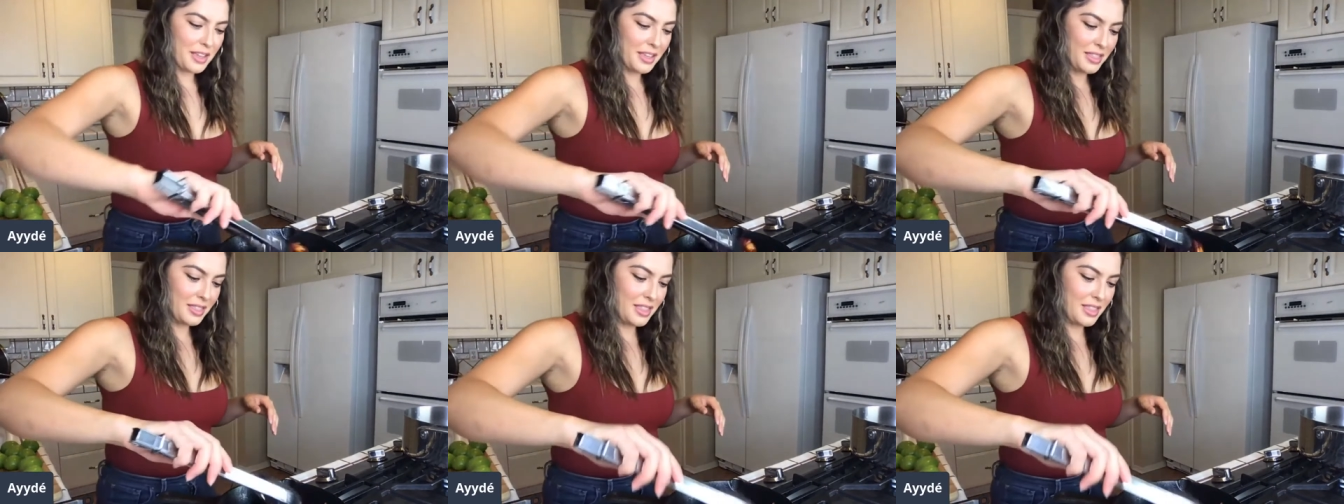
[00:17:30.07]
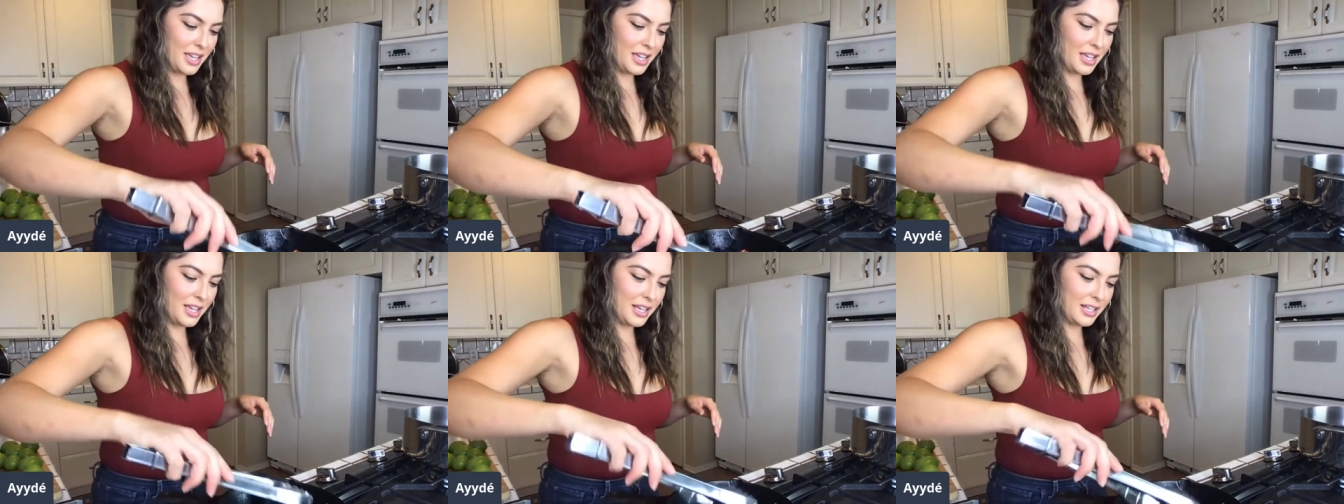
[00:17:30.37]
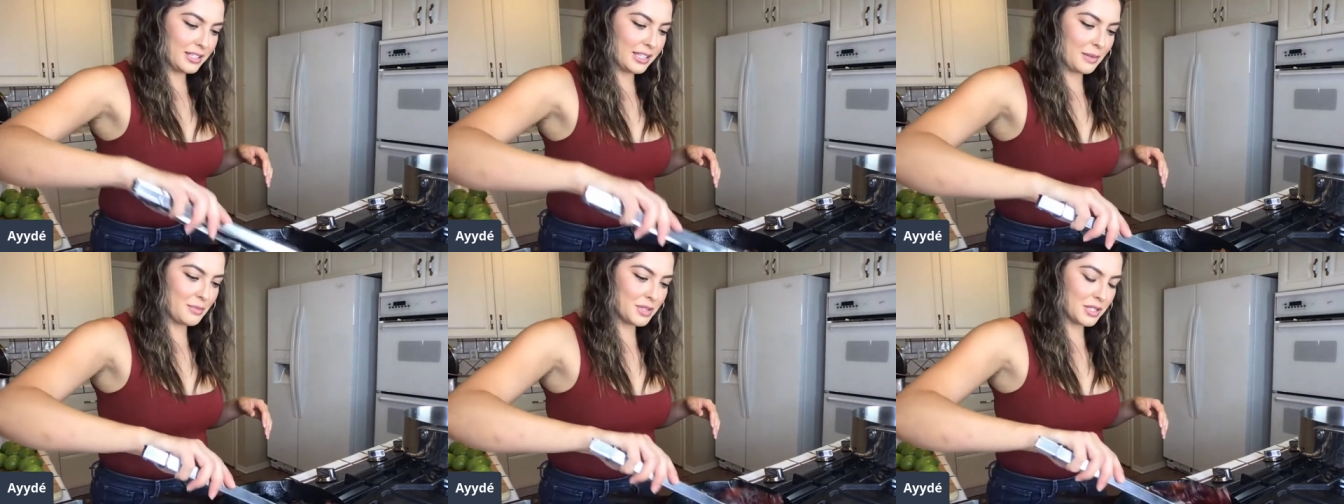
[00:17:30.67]

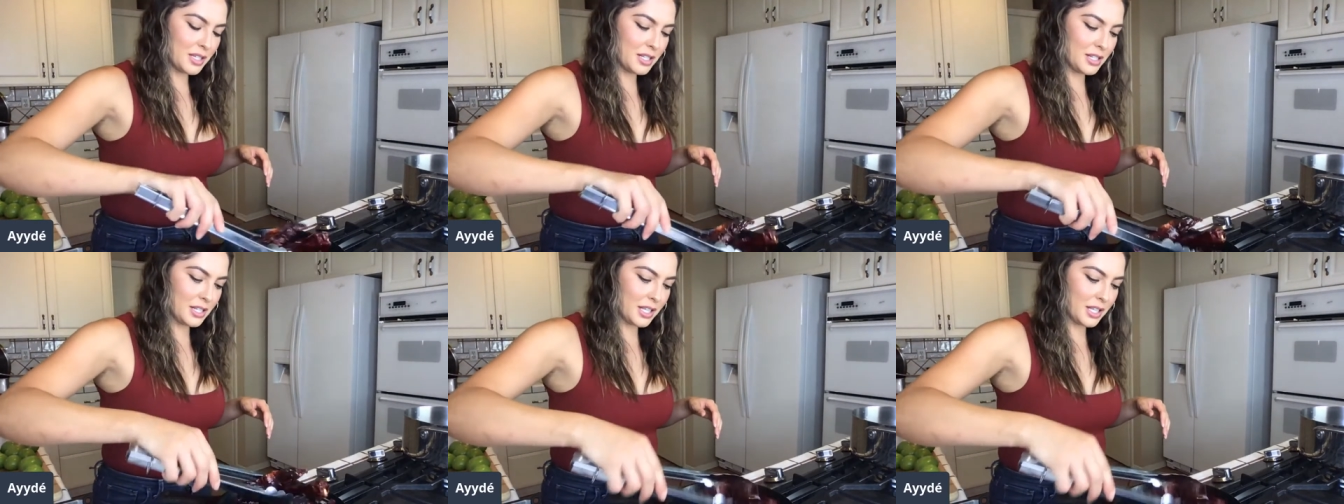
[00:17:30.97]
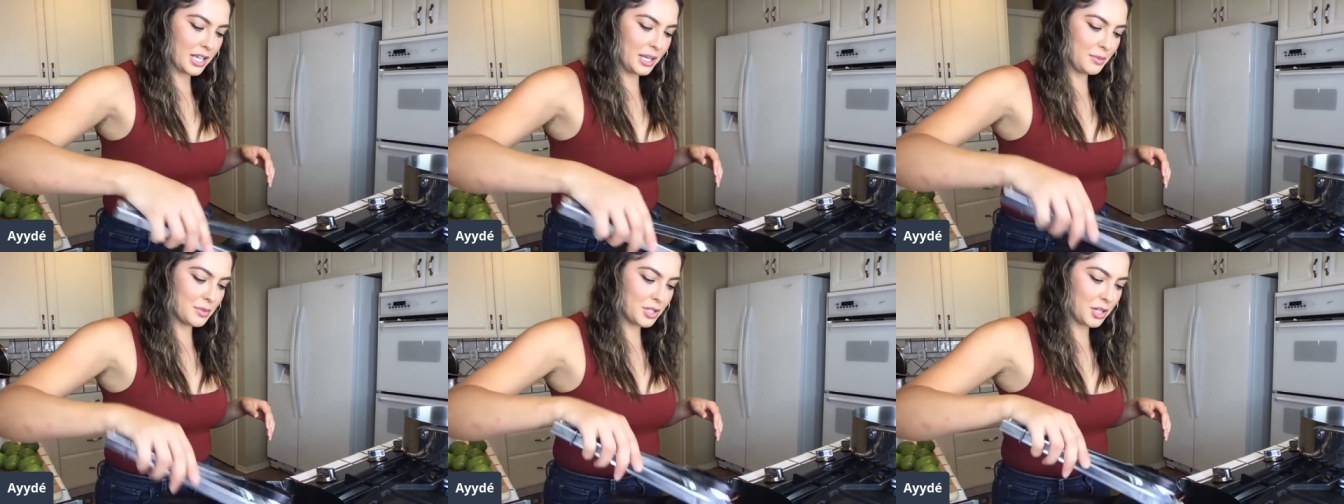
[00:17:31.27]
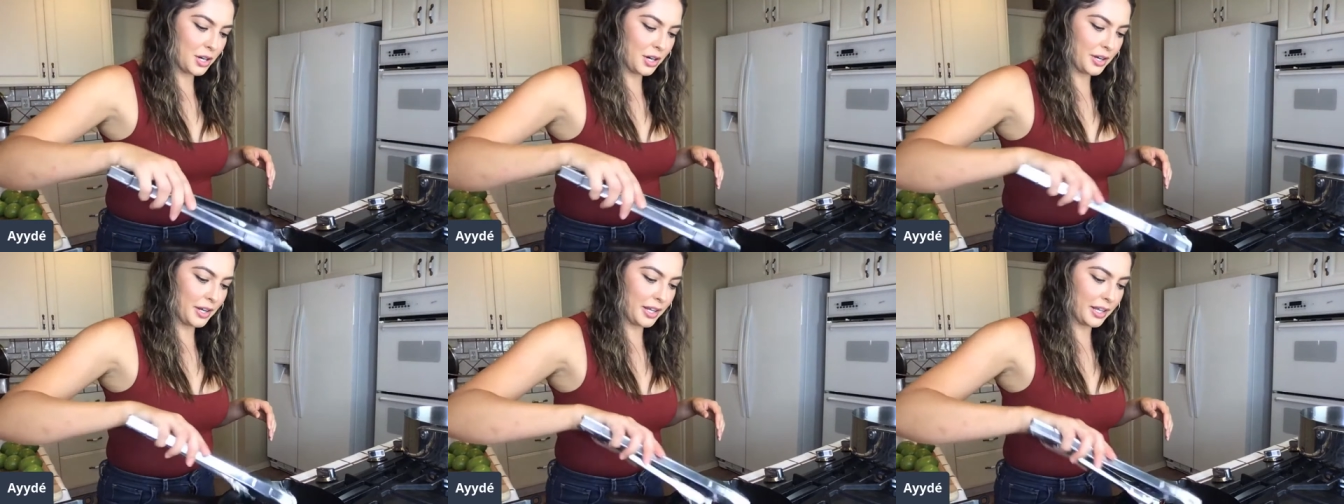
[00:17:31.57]
These, I'm just going to keep
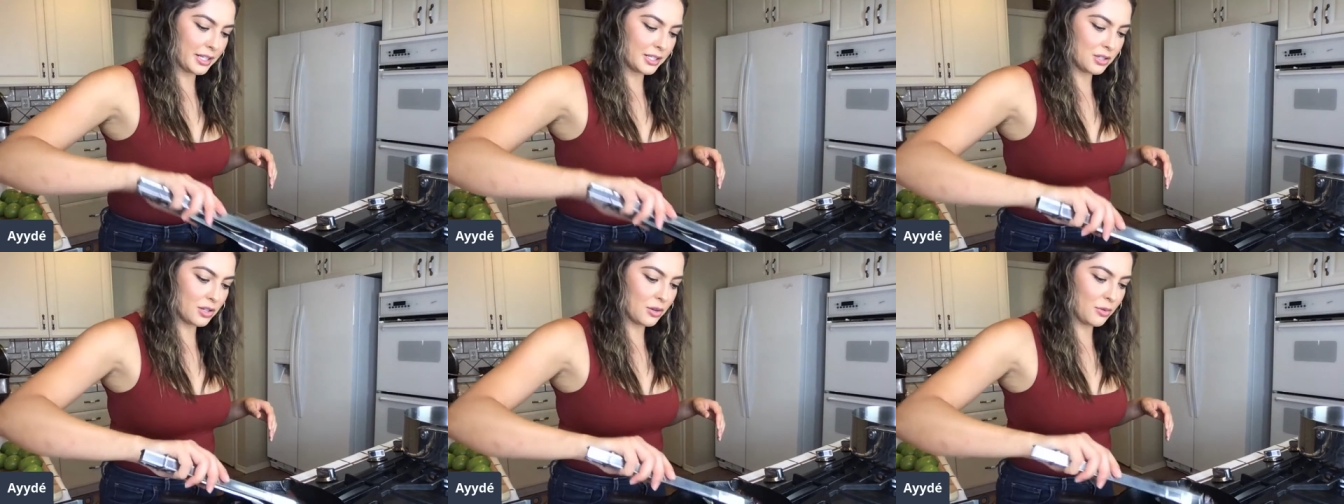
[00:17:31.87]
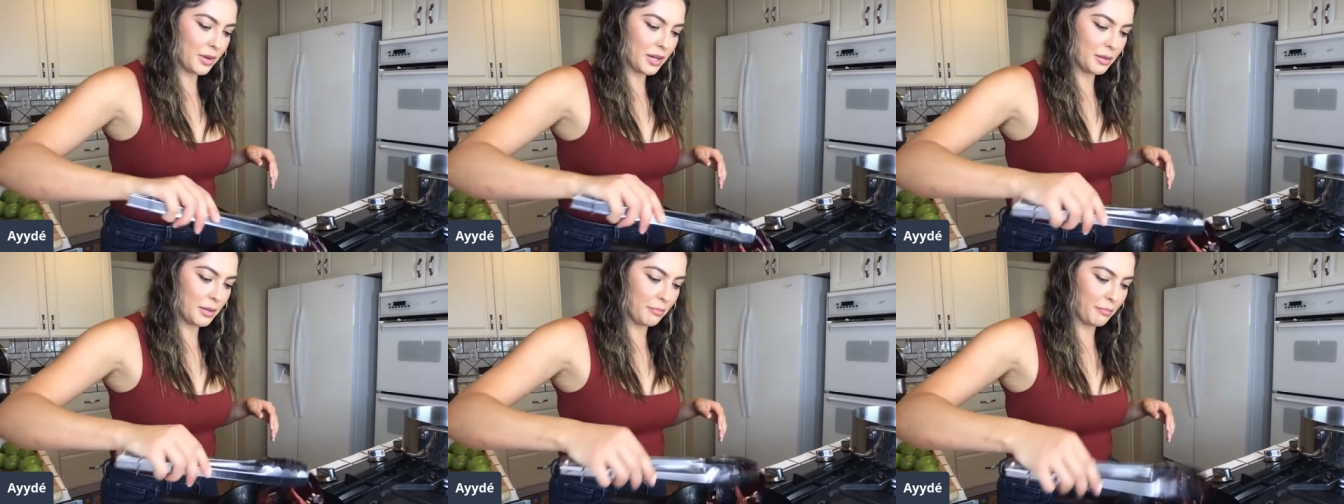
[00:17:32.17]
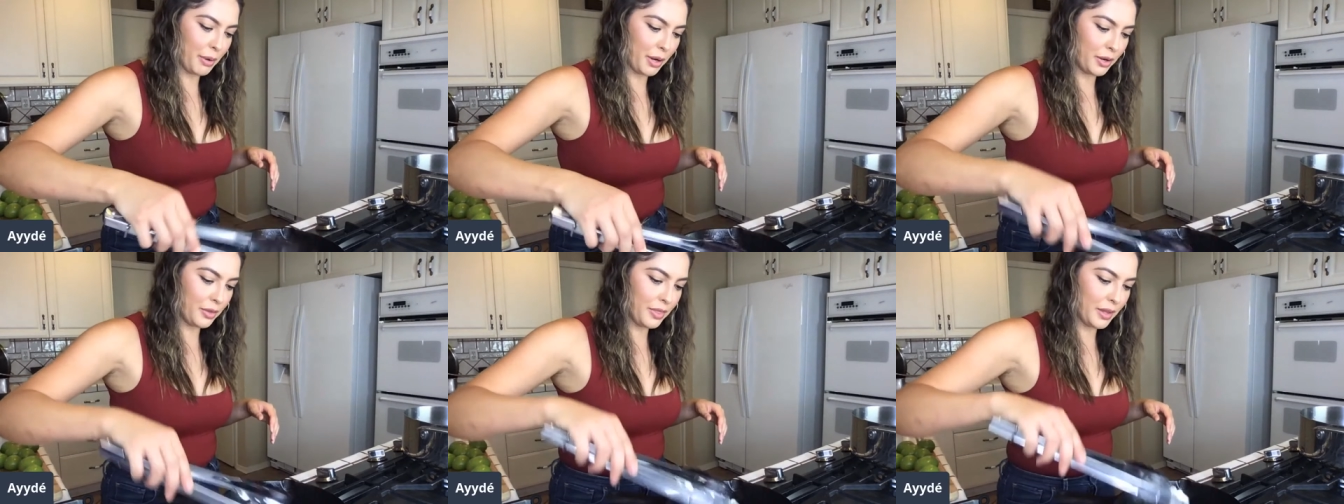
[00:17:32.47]
turning because you don't want to
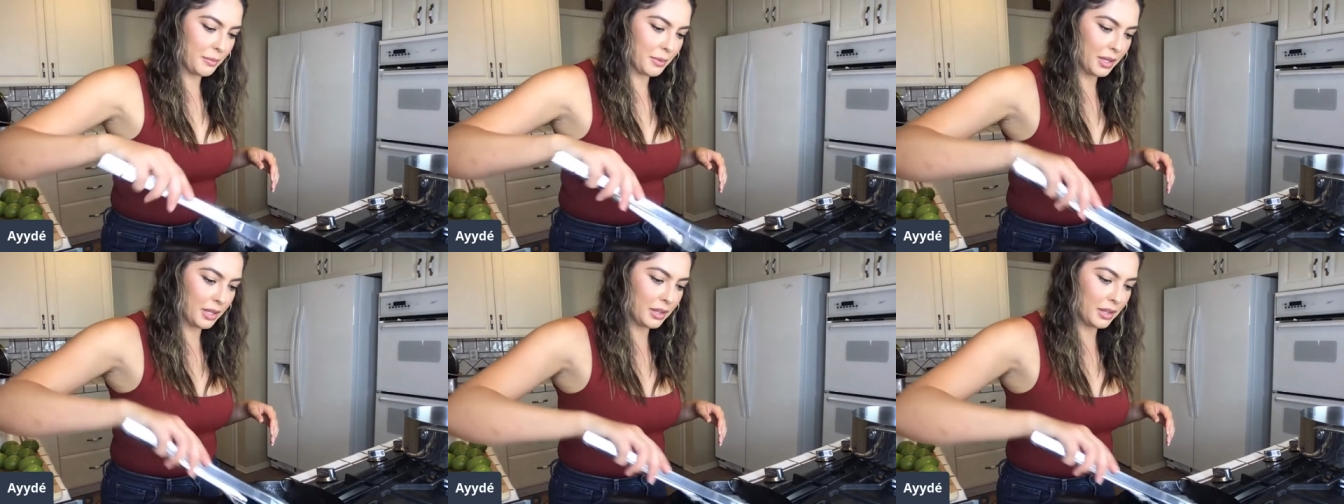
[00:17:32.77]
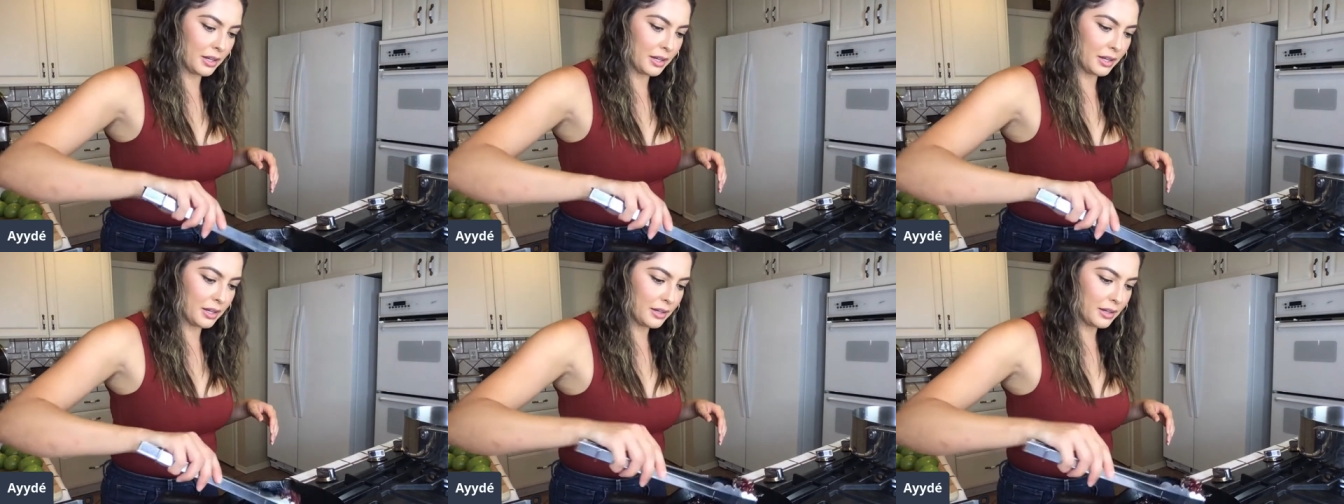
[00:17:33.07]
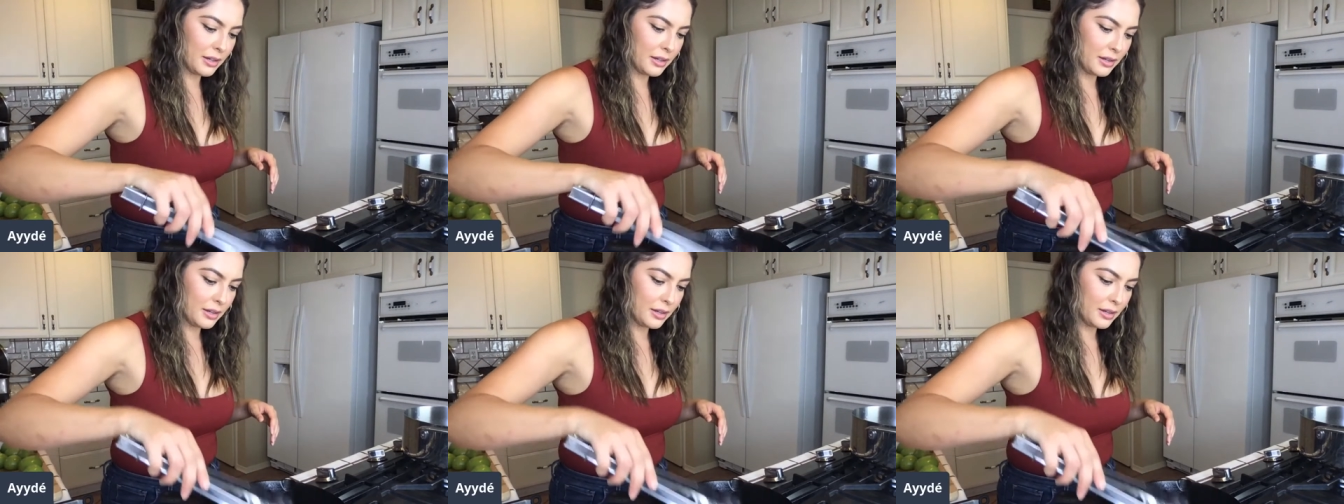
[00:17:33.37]
burn them either.